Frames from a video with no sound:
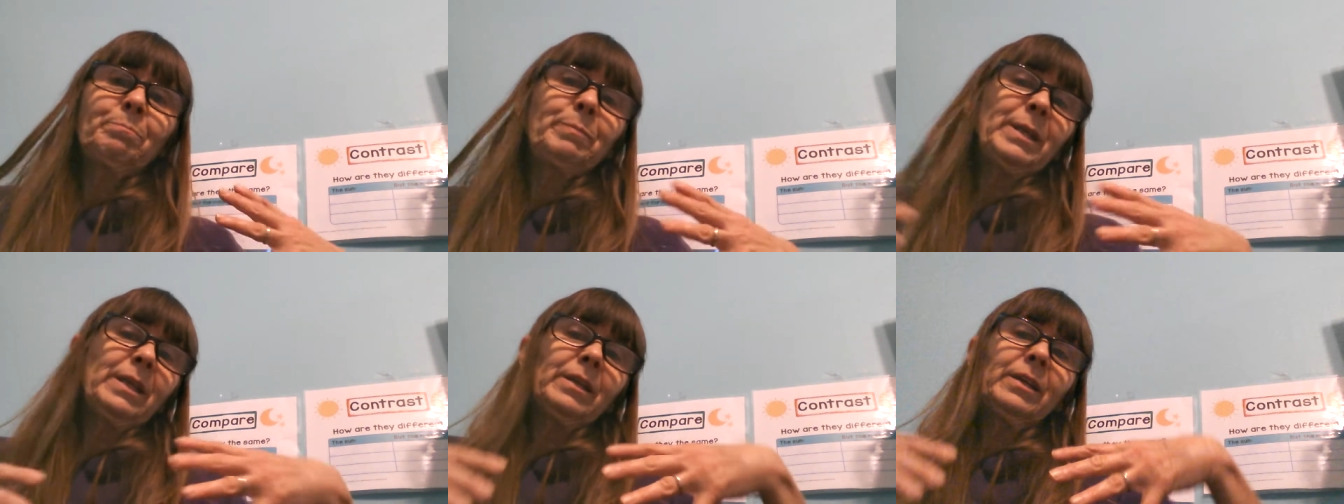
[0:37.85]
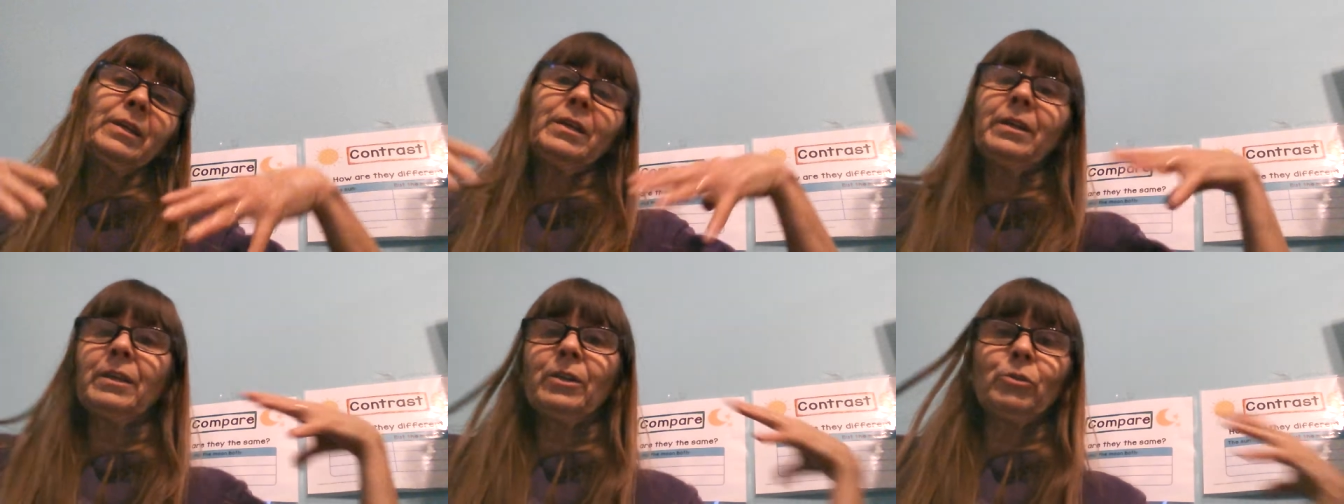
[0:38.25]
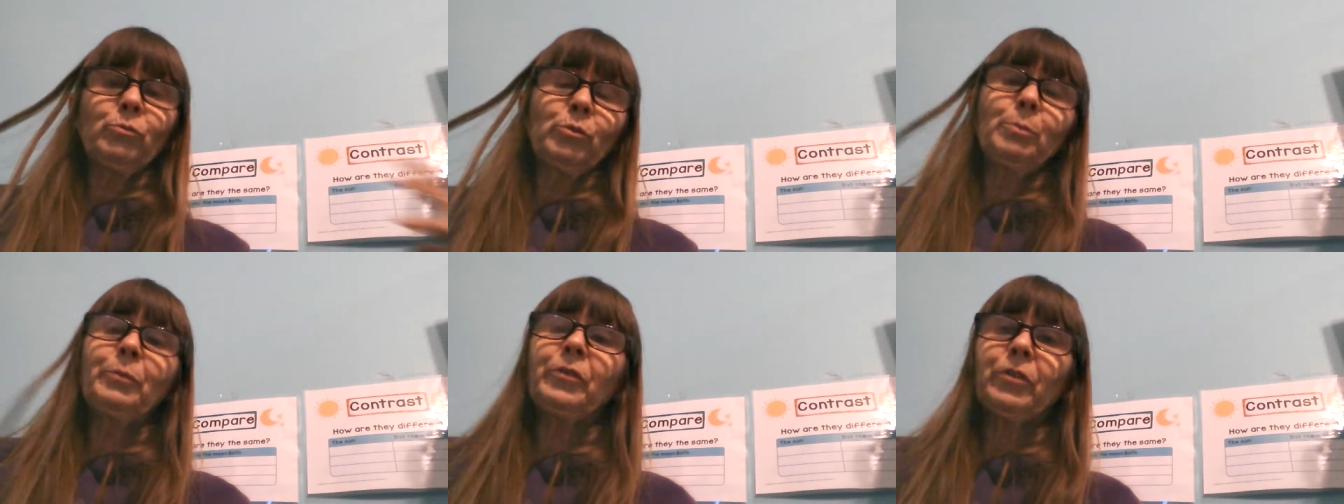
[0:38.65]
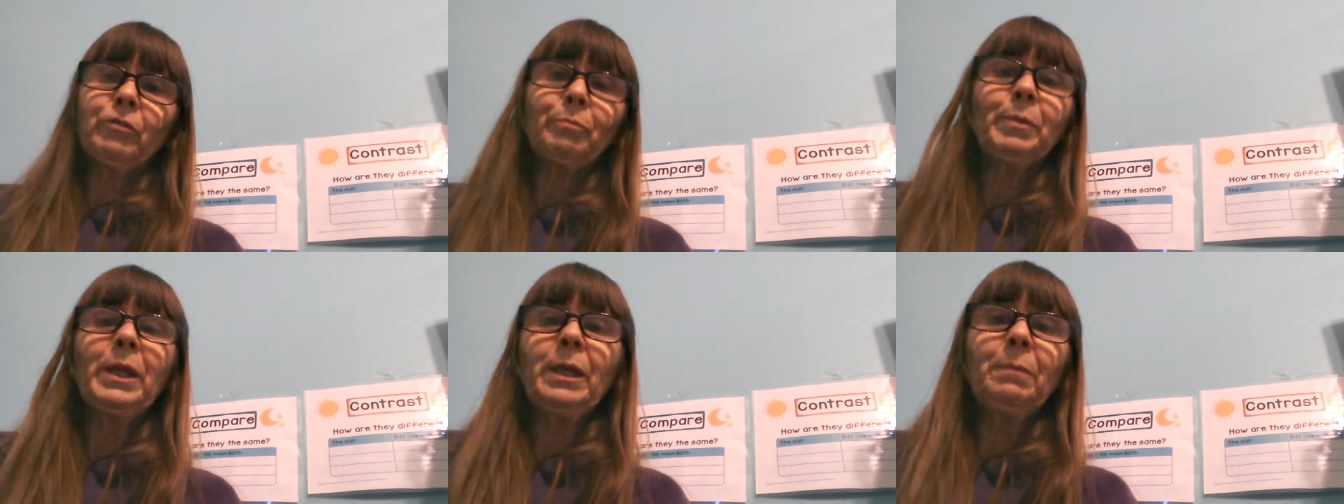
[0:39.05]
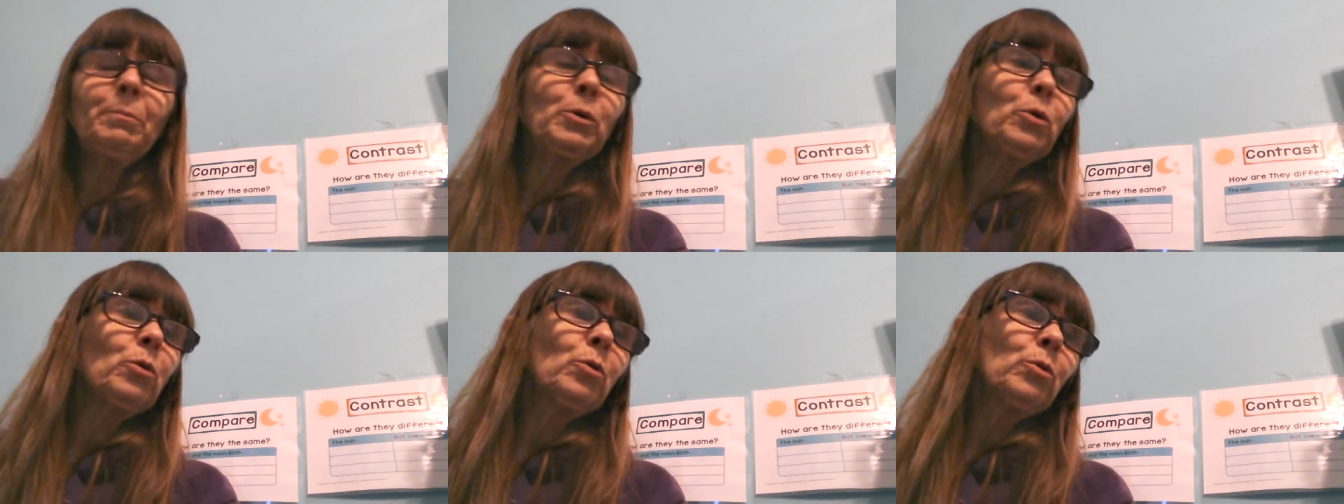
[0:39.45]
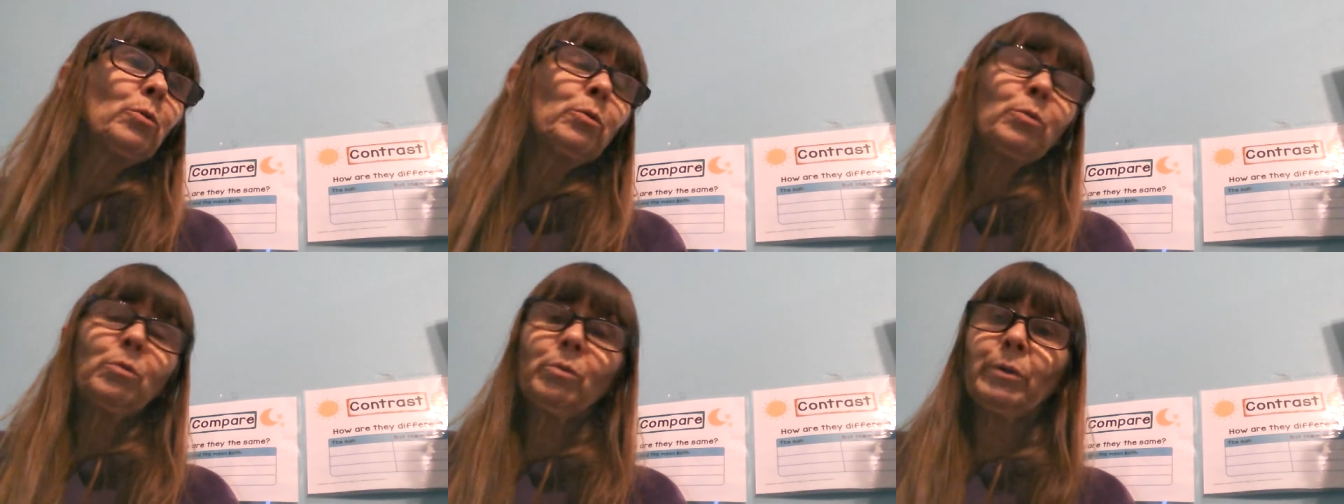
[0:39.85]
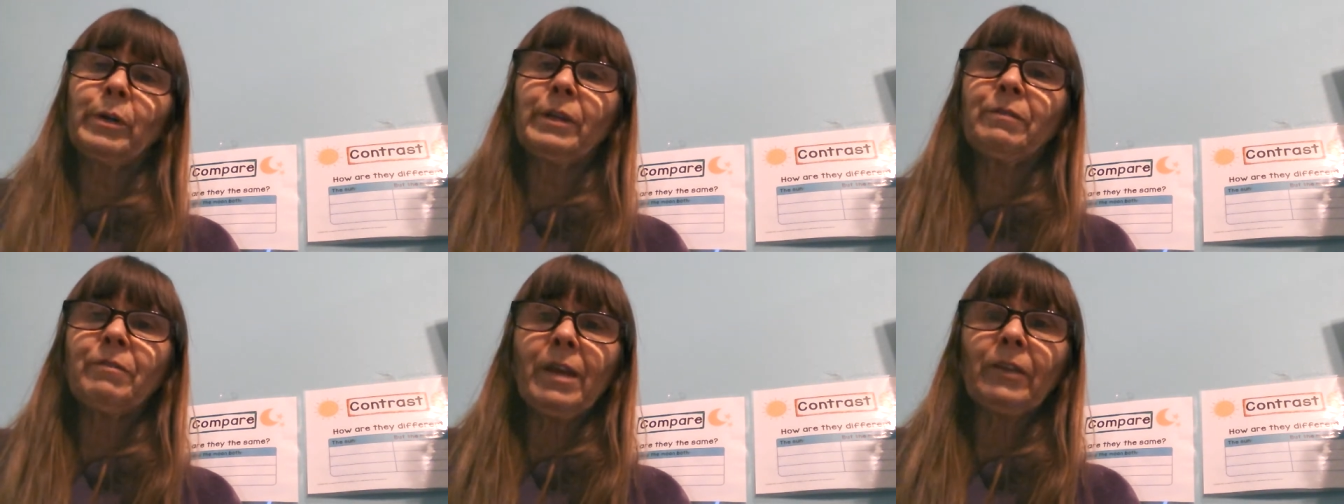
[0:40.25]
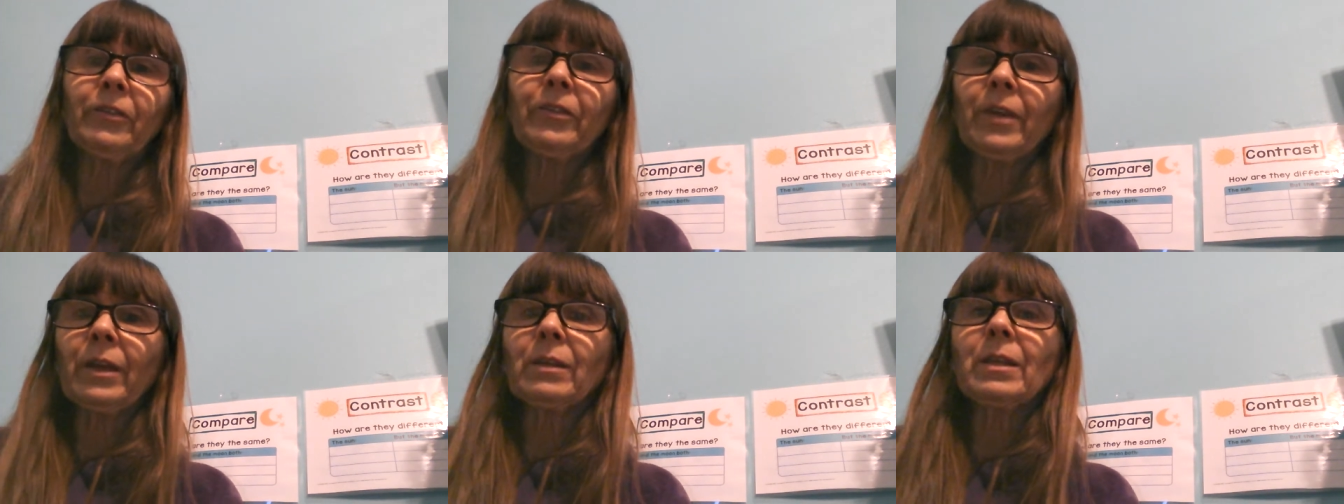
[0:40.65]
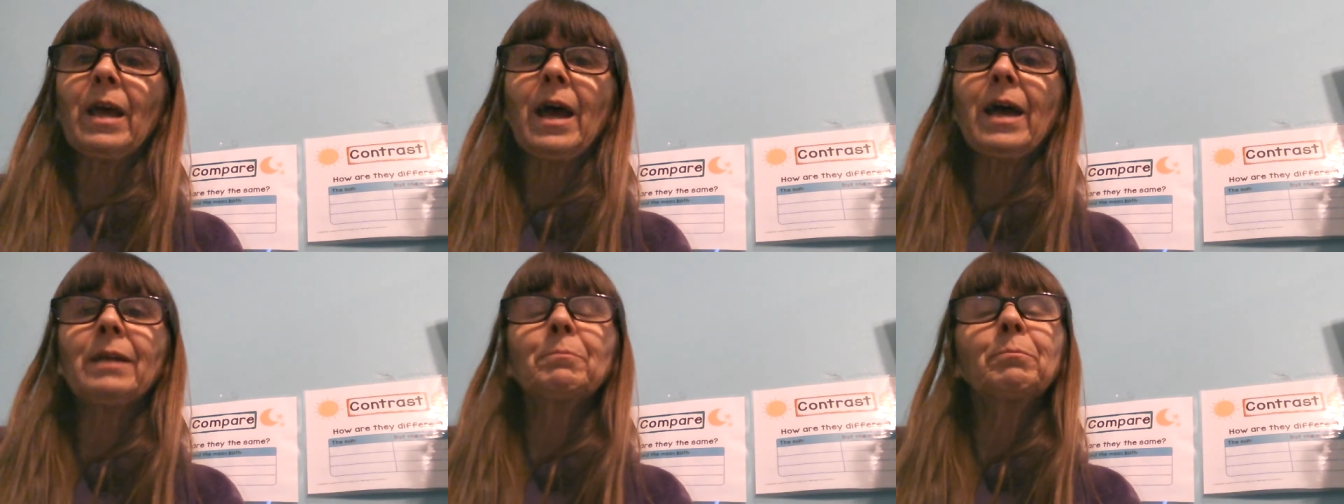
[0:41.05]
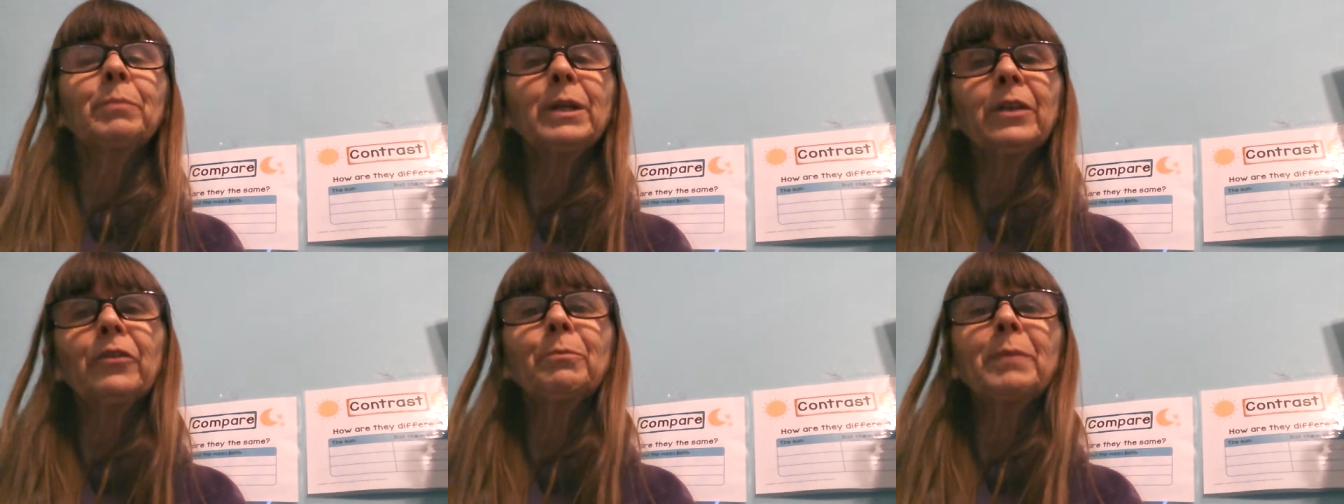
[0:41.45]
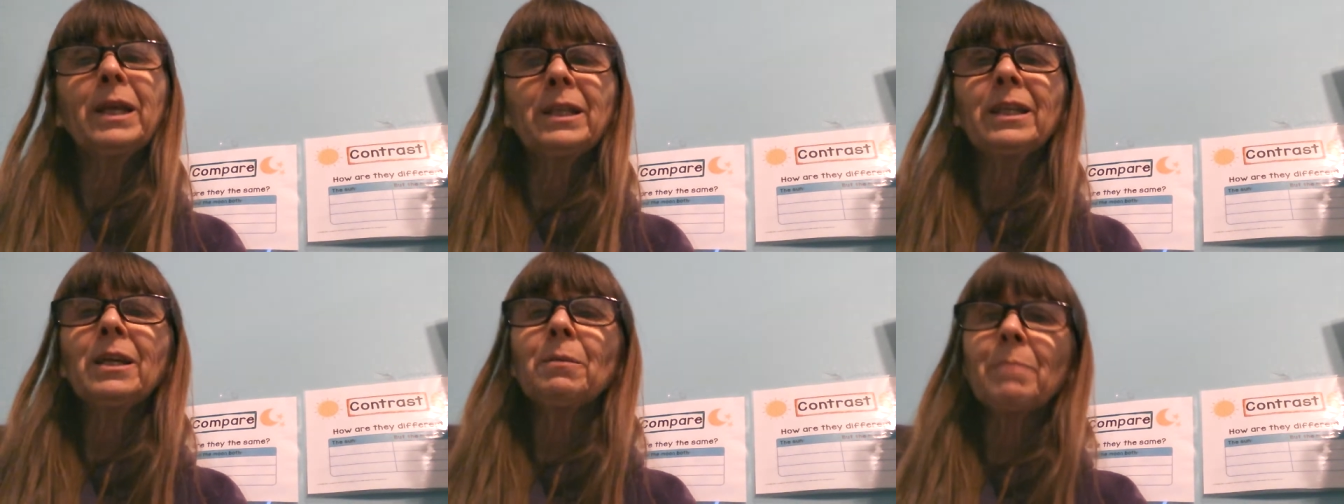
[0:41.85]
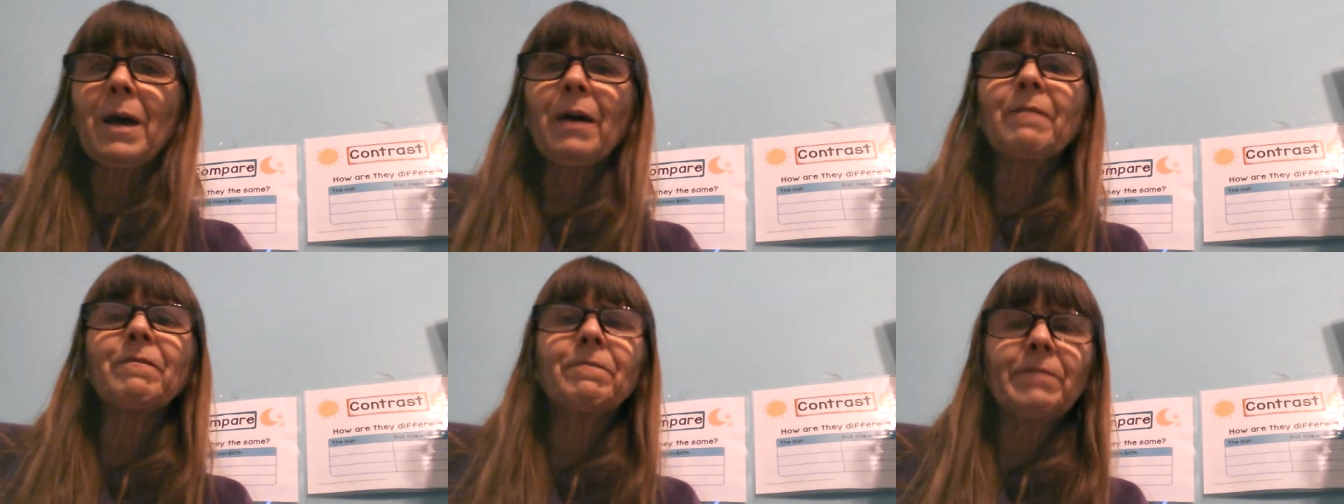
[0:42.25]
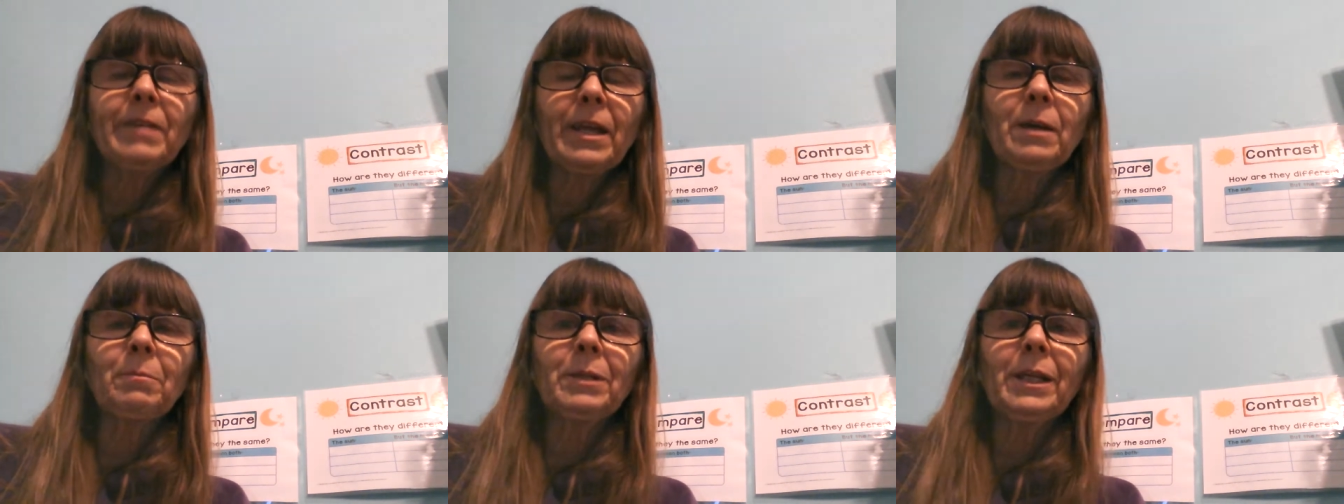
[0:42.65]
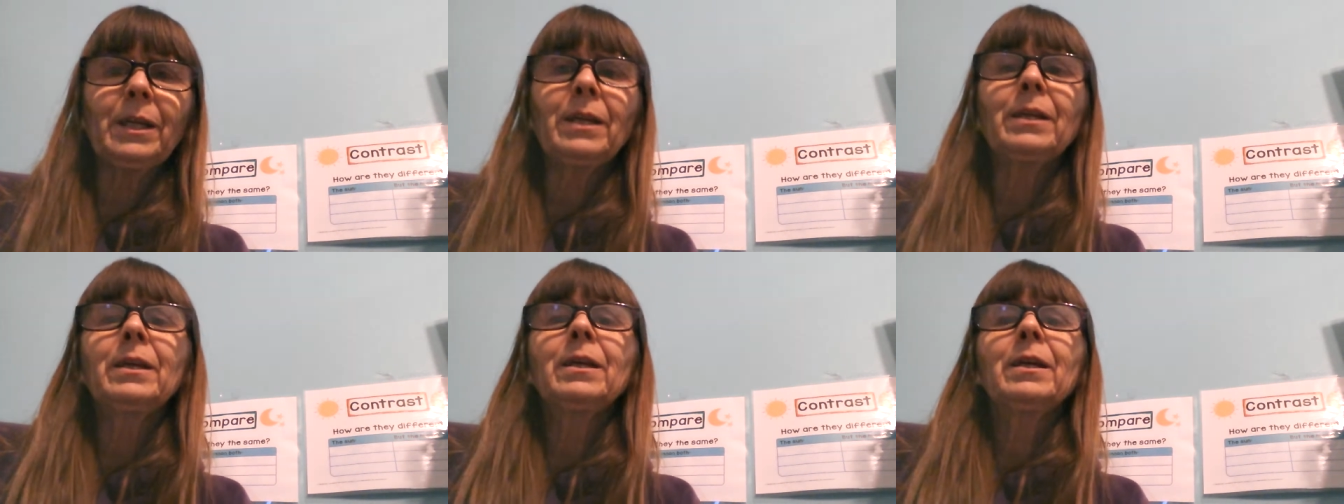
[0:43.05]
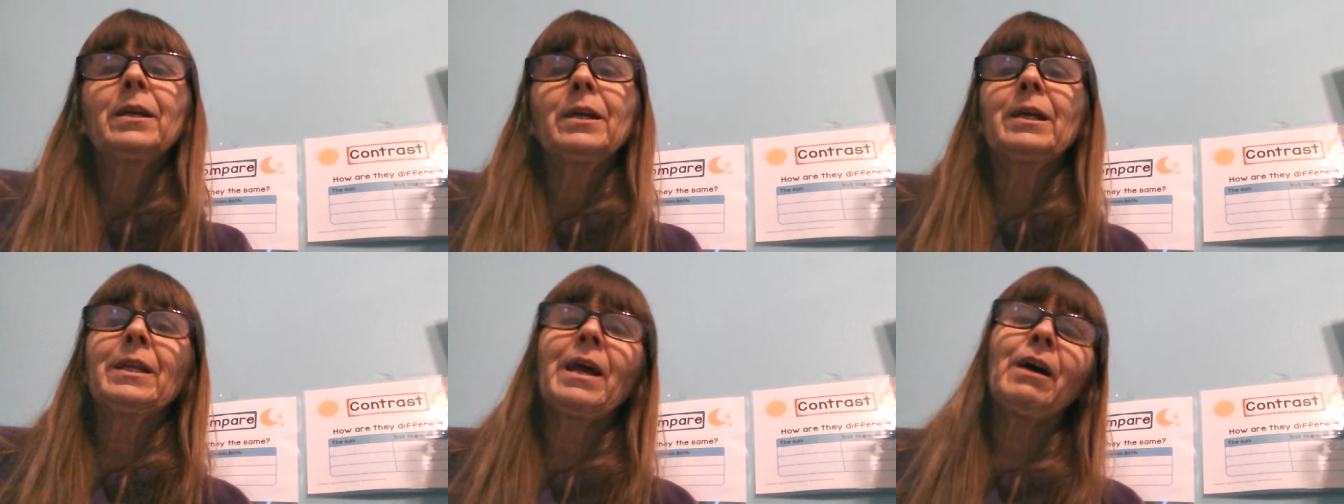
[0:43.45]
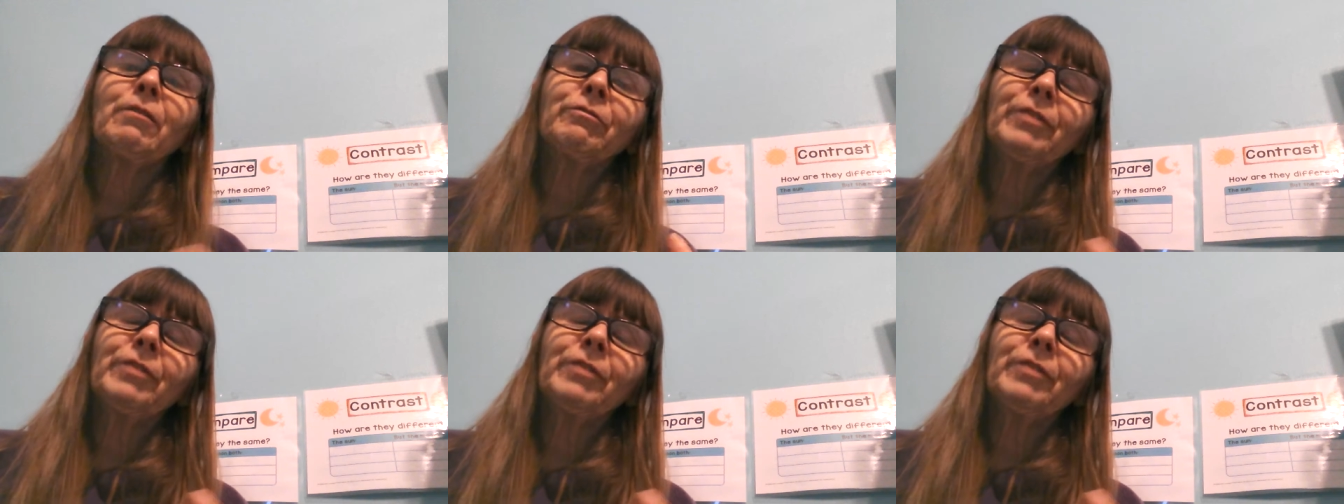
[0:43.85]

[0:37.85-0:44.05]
big groups of people or events like that, but it's mainly about family and how